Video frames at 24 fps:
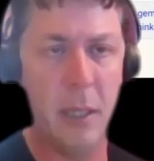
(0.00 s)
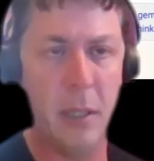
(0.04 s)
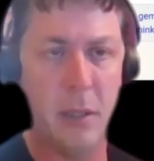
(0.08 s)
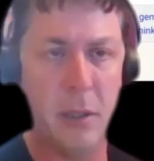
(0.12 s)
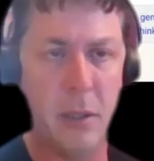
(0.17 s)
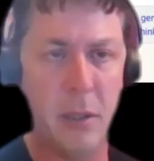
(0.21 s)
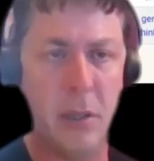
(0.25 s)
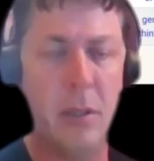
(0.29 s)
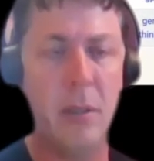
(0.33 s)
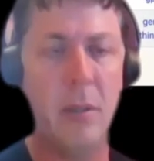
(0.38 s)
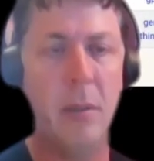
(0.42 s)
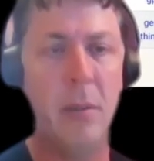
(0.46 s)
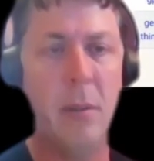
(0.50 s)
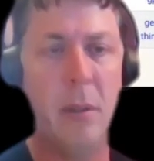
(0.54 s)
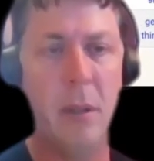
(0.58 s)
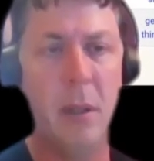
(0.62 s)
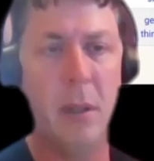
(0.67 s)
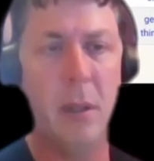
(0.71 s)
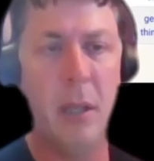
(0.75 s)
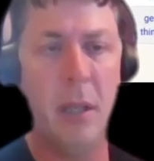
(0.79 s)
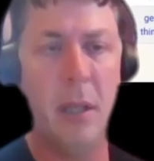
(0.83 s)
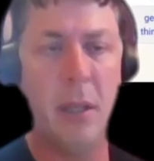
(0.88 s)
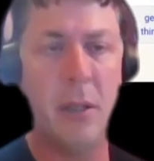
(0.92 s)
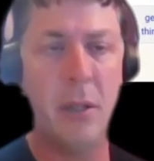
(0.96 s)
it's
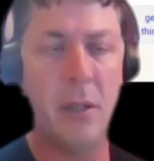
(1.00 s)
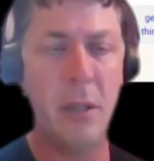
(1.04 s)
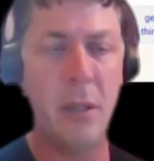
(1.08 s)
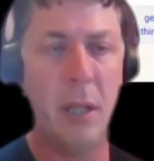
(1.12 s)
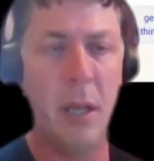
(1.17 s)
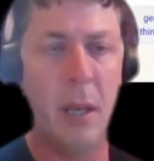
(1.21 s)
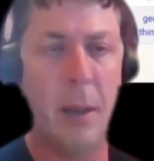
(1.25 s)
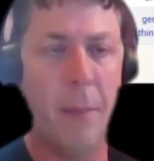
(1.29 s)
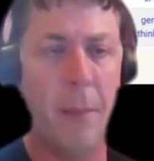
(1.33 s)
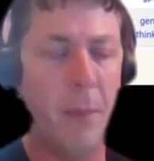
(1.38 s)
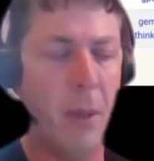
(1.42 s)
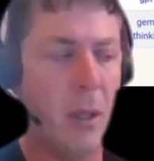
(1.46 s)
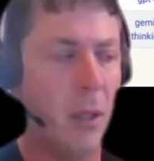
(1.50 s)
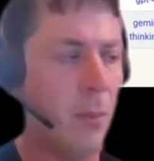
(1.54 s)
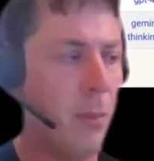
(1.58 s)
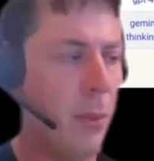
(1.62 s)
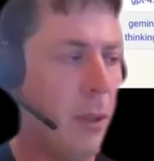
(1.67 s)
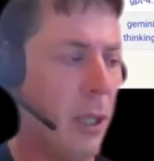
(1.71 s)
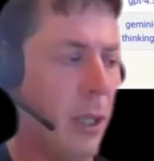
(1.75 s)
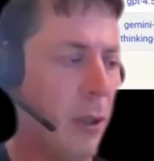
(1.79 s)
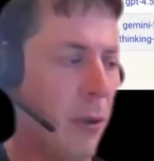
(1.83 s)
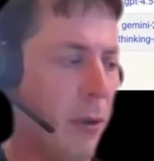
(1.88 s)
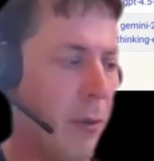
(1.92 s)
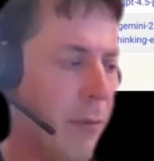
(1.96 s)

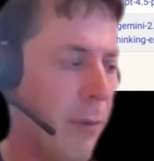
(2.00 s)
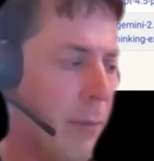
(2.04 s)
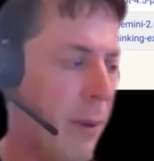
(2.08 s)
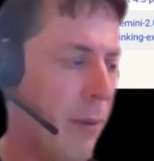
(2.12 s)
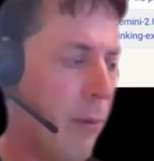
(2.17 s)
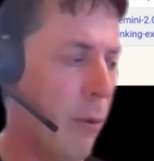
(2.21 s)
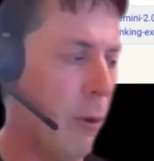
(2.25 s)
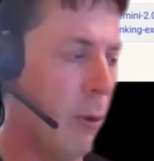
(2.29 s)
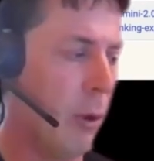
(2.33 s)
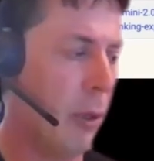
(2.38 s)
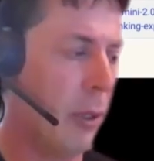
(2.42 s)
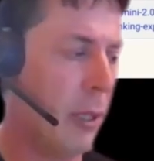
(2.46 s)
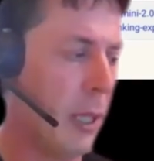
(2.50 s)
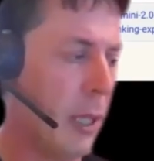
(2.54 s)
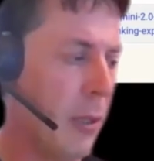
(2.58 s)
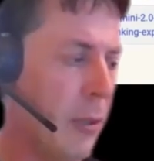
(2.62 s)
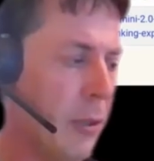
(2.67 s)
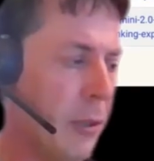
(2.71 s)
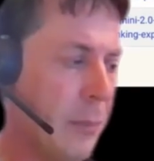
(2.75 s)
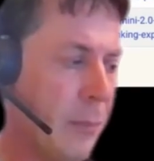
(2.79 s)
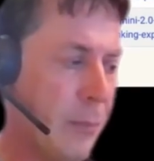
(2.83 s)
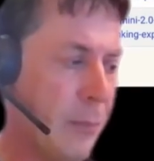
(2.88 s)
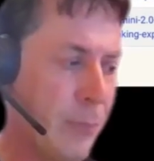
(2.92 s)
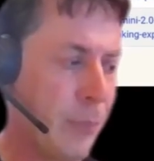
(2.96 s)
pretty good from all
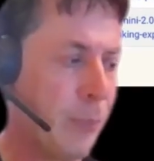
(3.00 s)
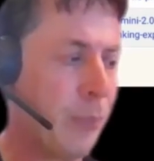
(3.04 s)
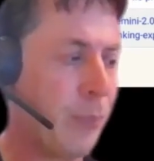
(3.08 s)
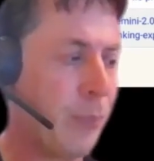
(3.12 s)
accounts.